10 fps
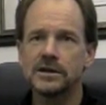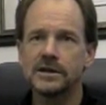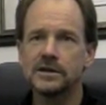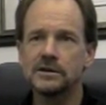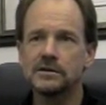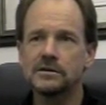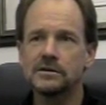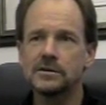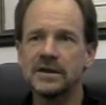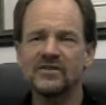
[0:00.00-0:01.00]

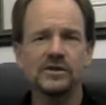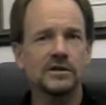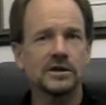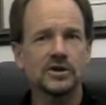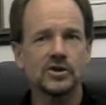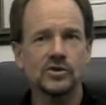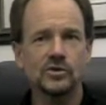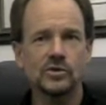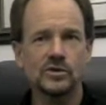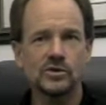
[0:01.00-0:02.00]
in everything you
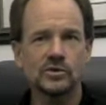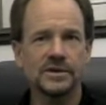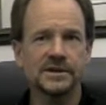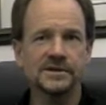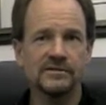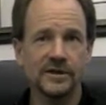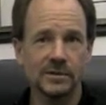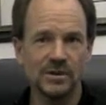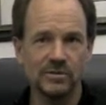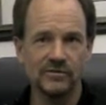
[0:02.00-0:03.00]
do, 2 things that
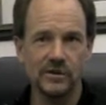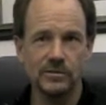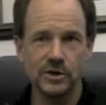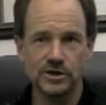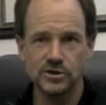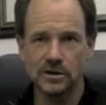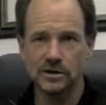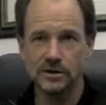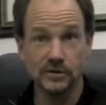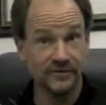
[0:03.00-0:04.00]
affect people very much
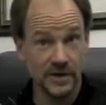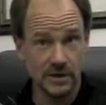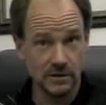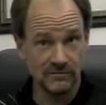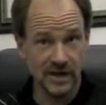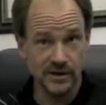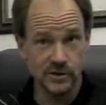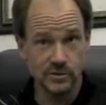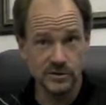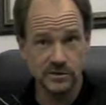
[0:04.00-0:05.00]
are your faith and
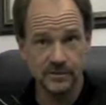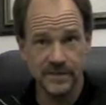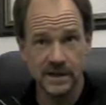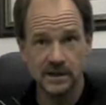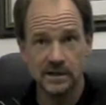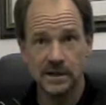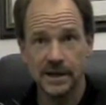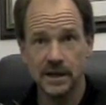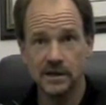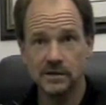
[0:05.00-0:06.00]
values,
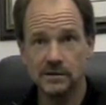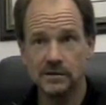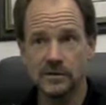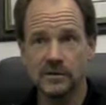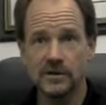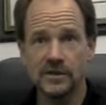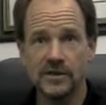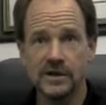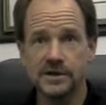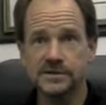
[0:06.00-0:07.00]
and the
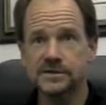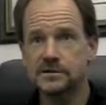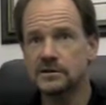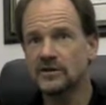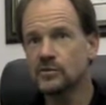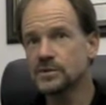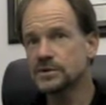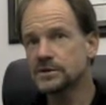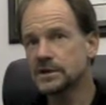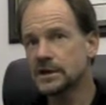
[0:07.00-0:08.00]
things that
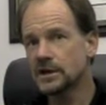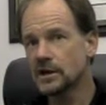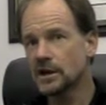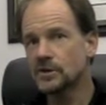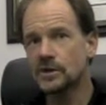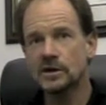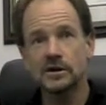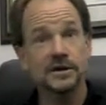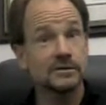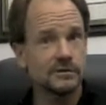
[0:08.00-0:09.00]
government can or
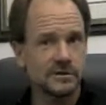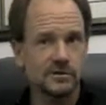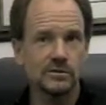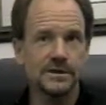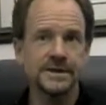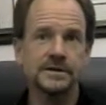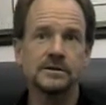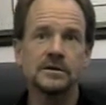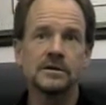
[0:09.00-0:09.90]
cannot do to you. And